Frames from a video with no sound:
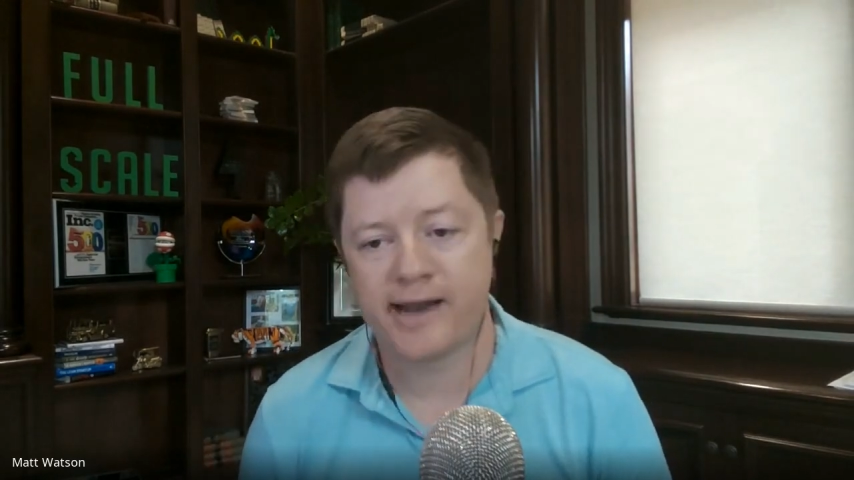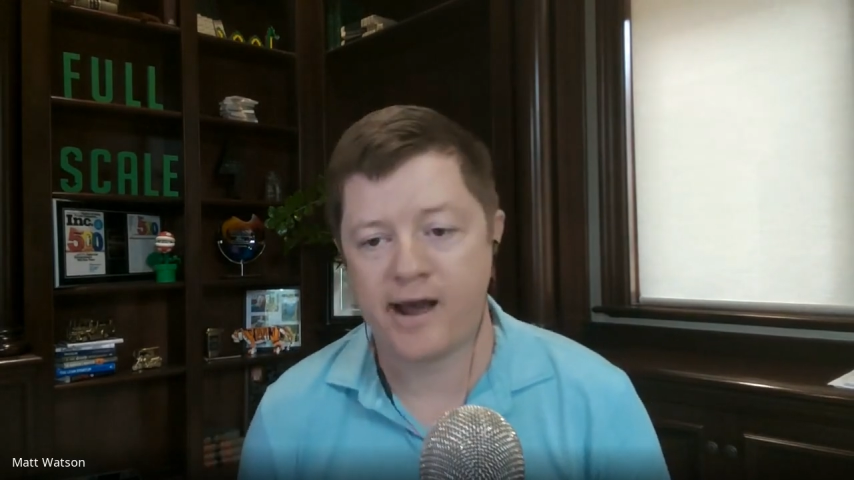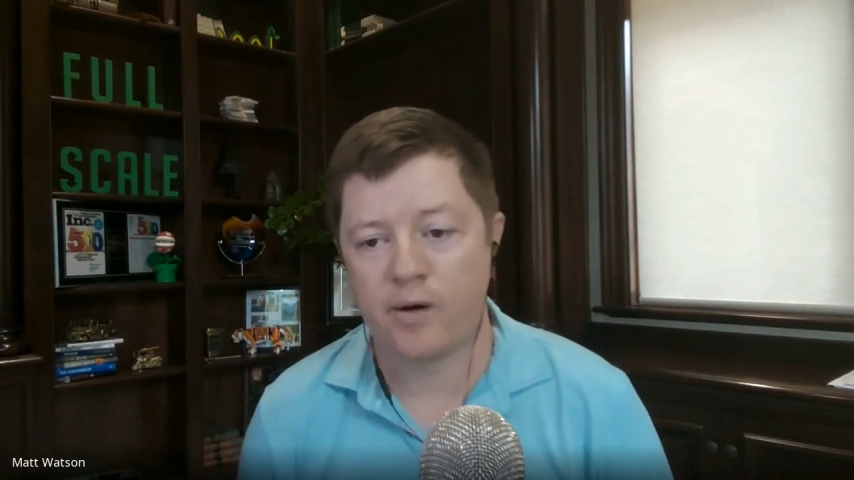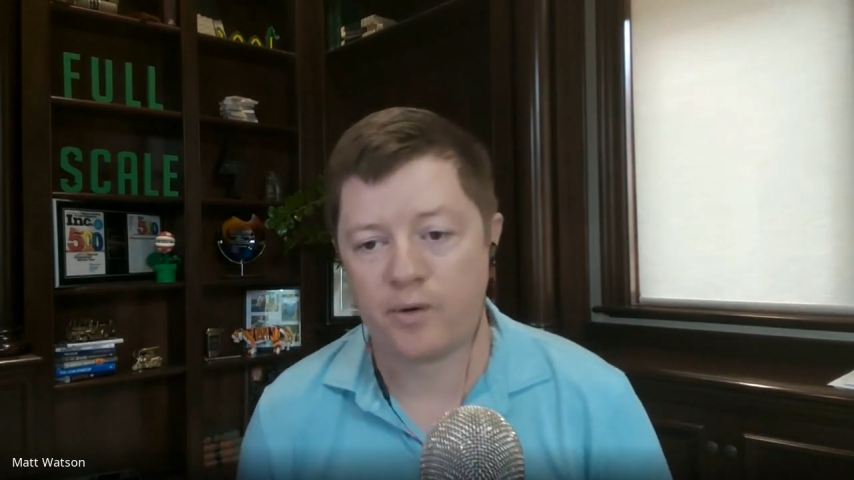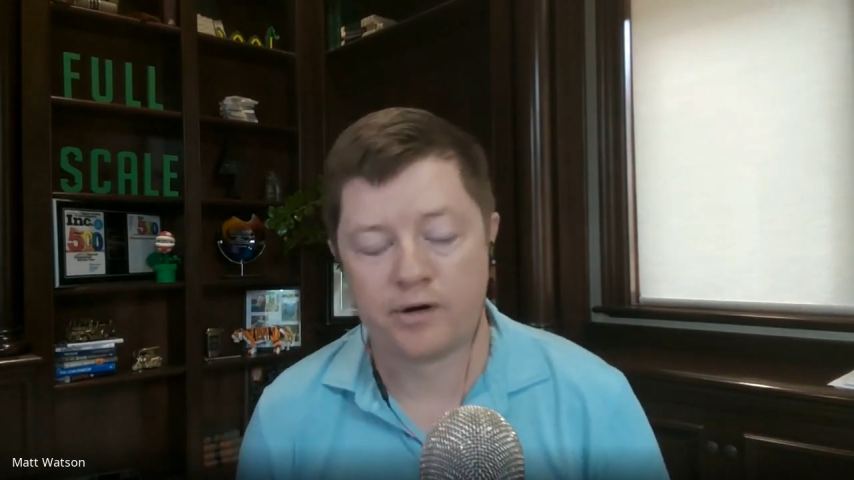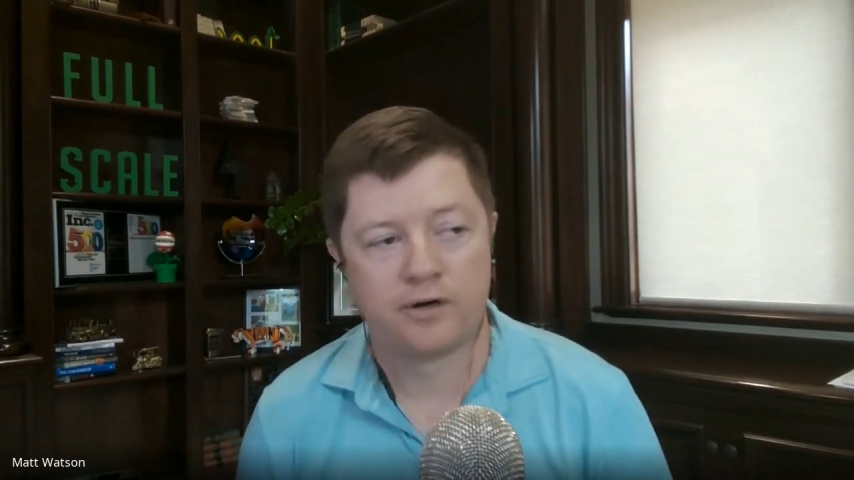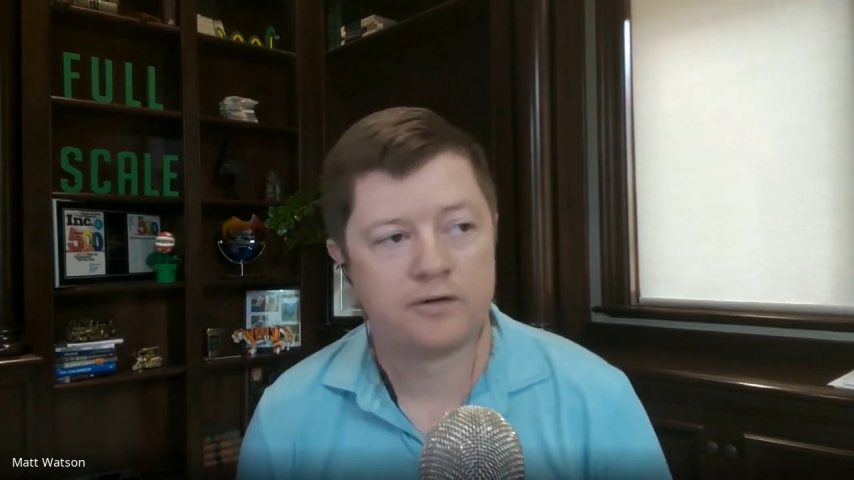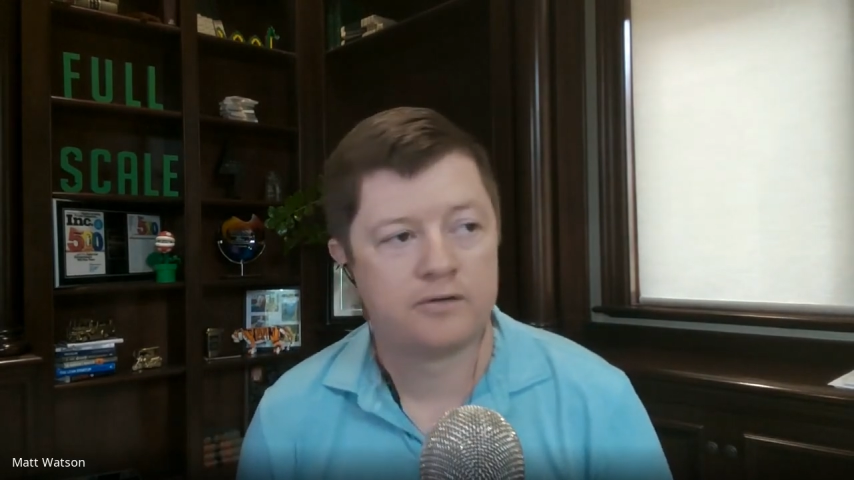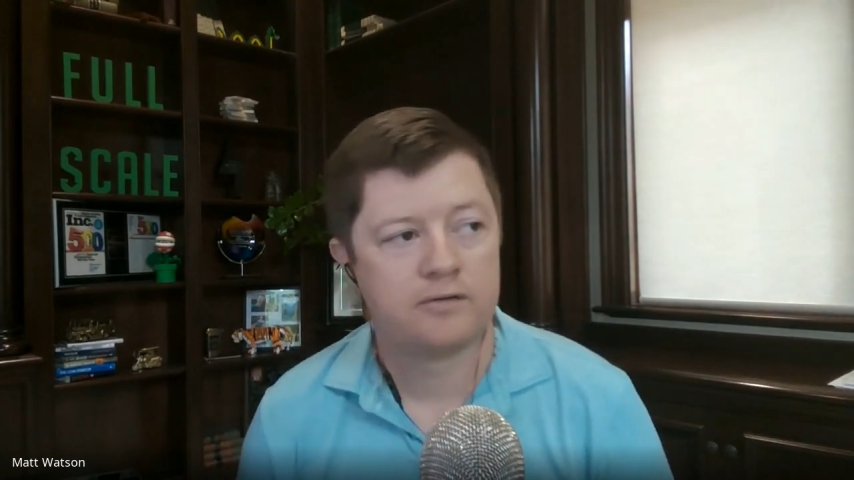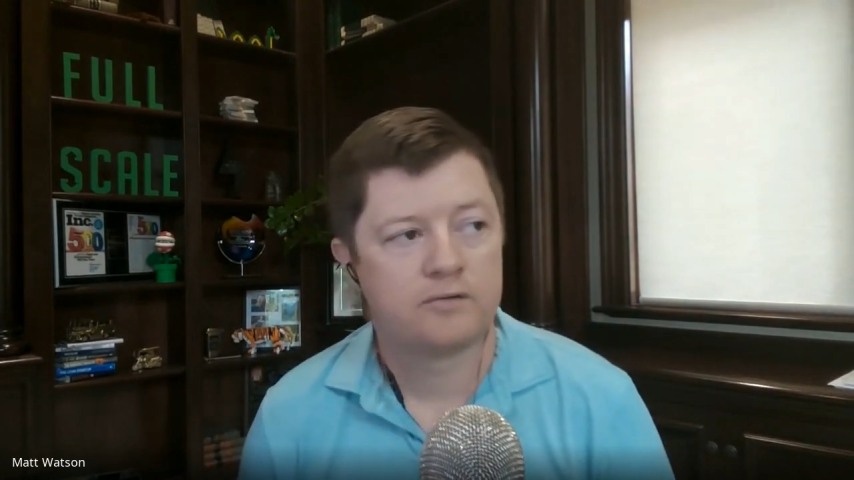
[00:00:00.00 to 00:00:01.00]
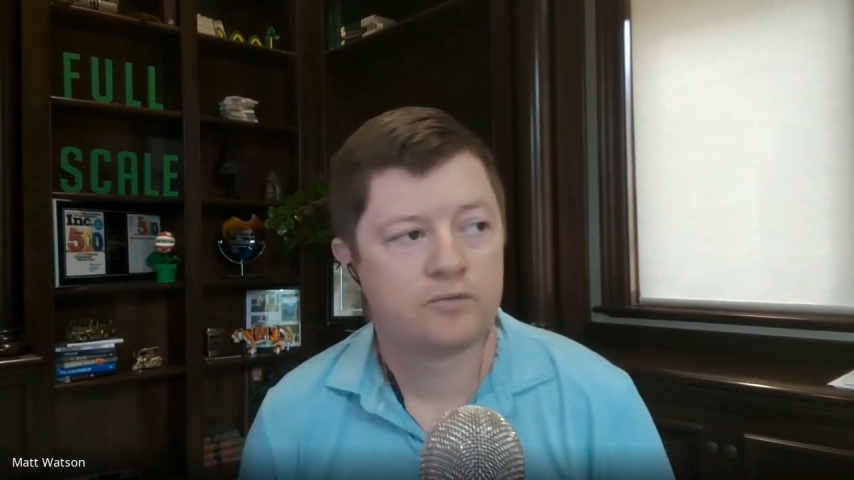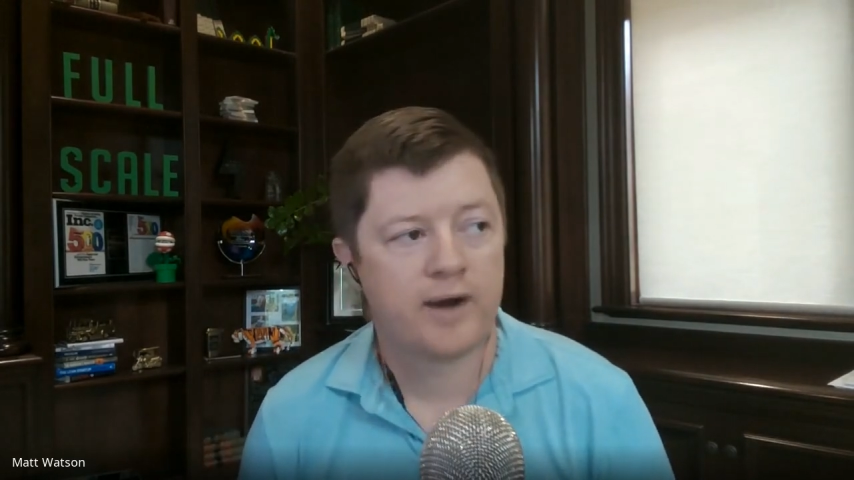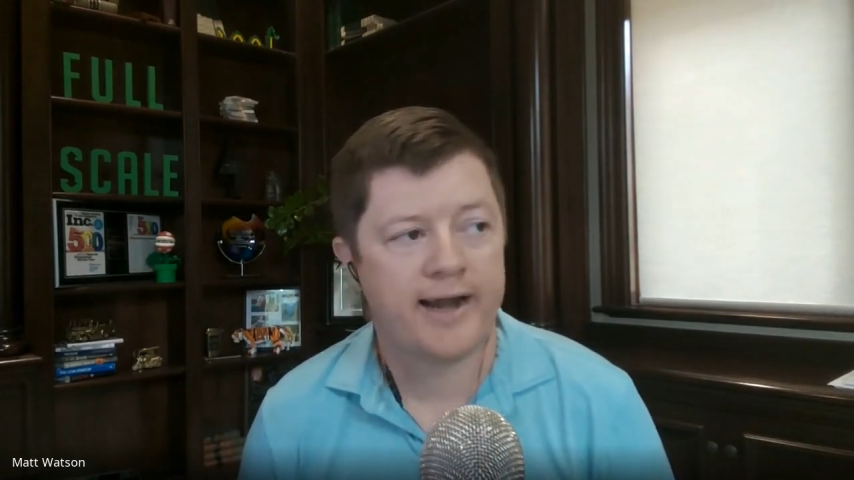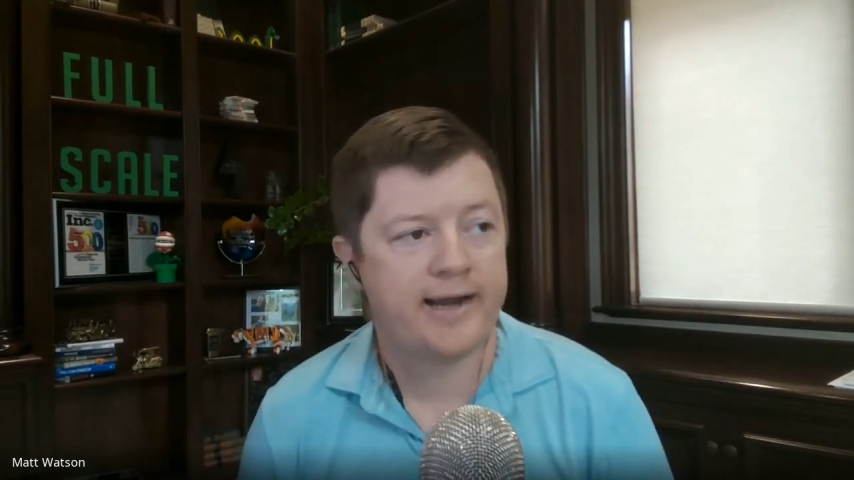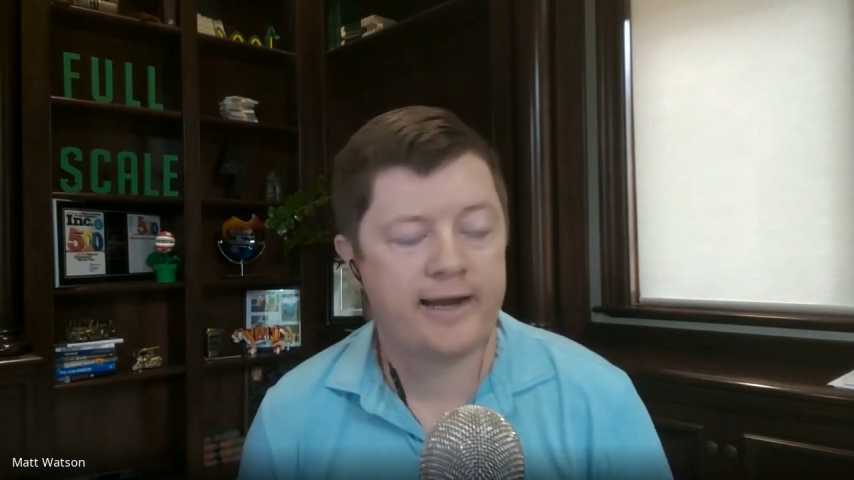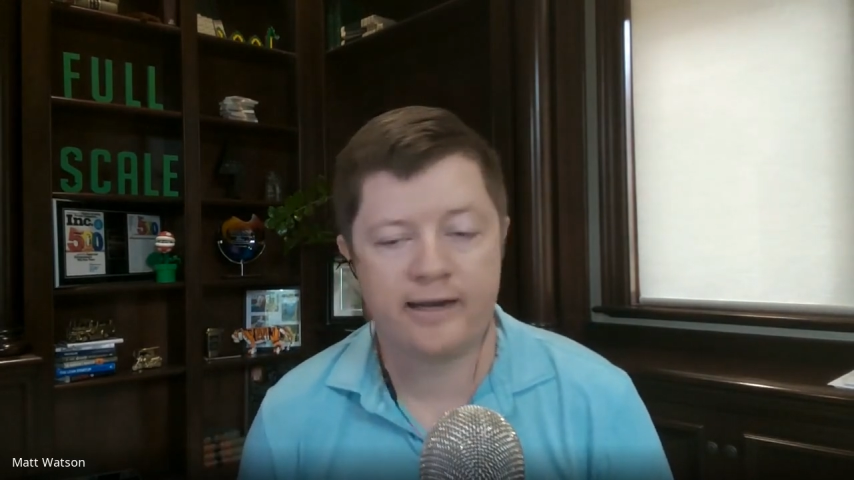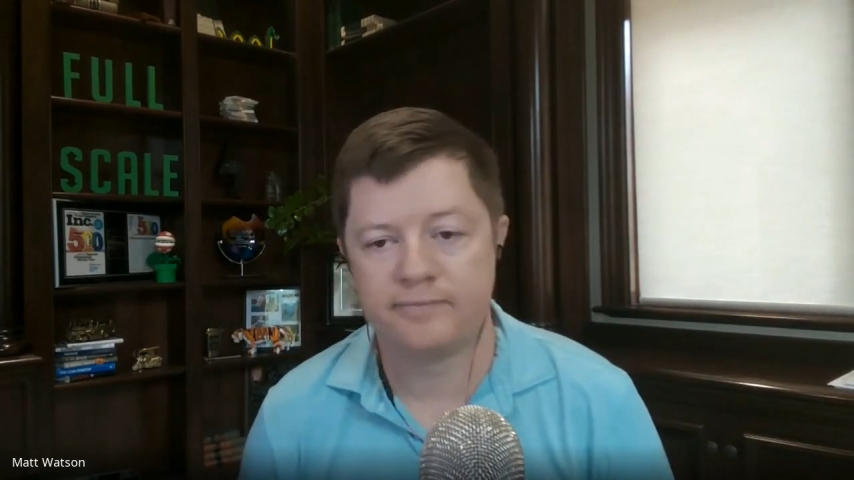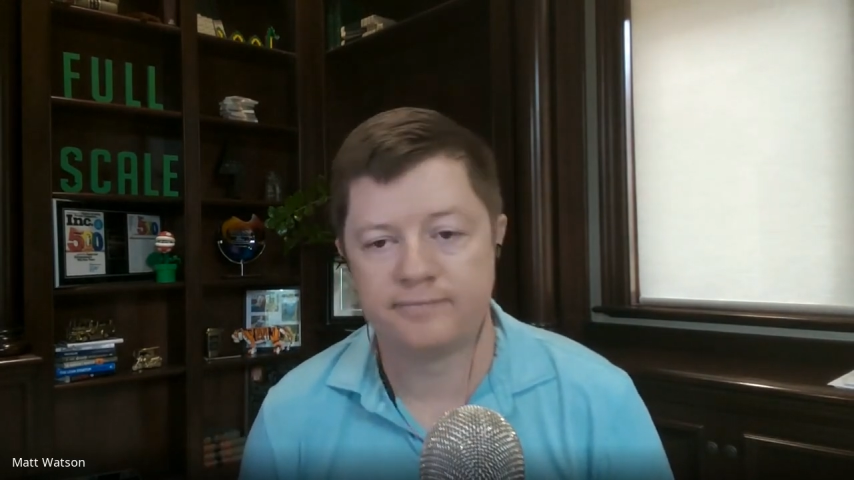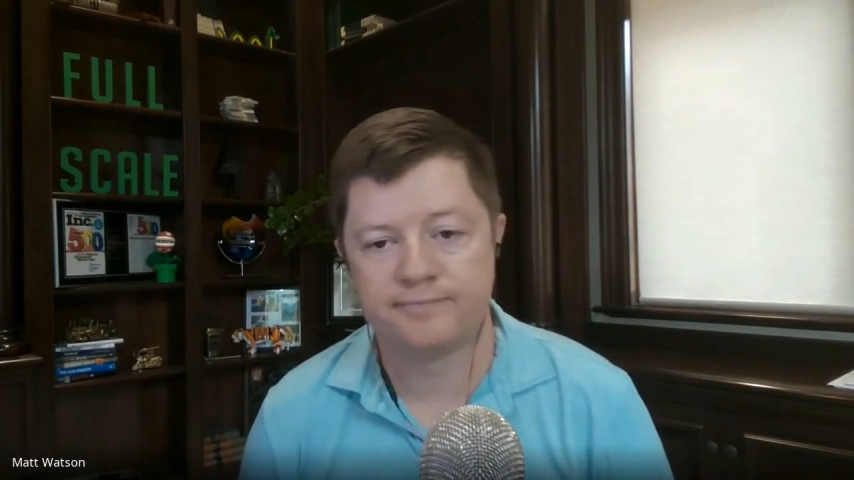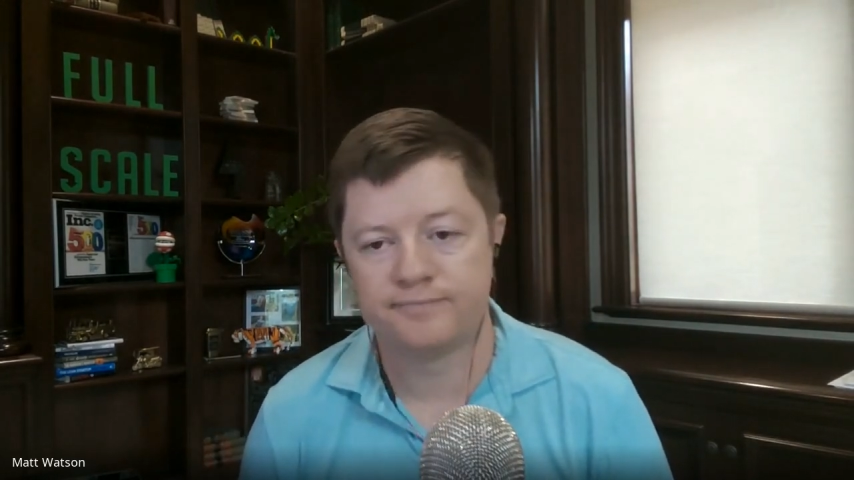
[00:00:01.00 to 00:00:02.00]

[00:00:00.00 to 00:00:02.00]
hour writing